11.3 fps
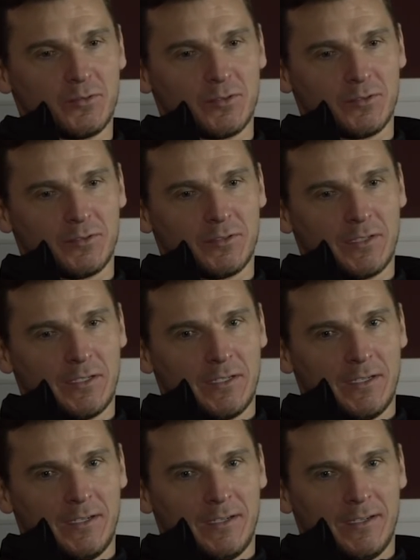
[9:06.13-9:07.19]
So
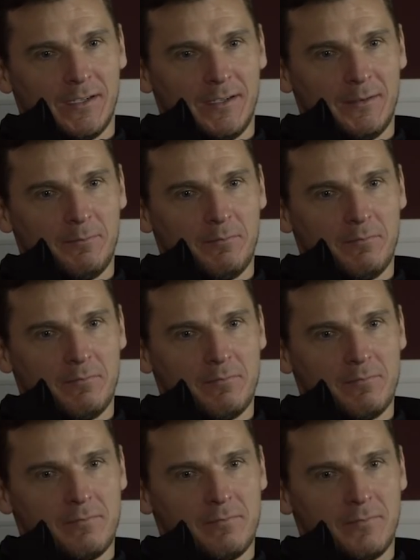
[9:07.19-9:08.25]

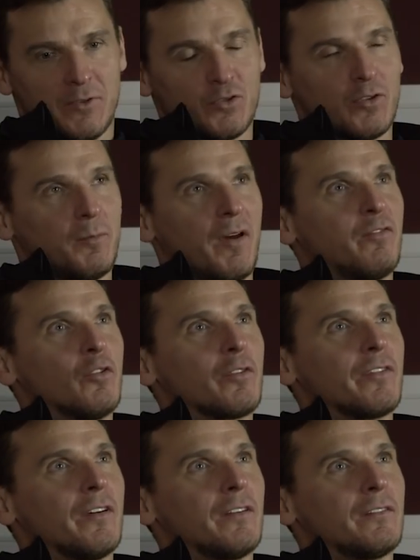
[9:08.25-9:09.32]
there's got to be a
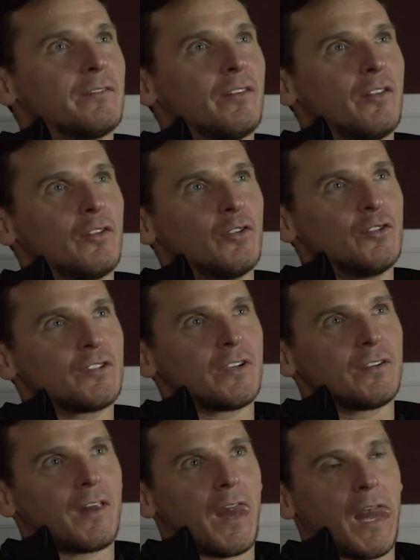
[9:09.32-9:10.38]
forfeit for the loser,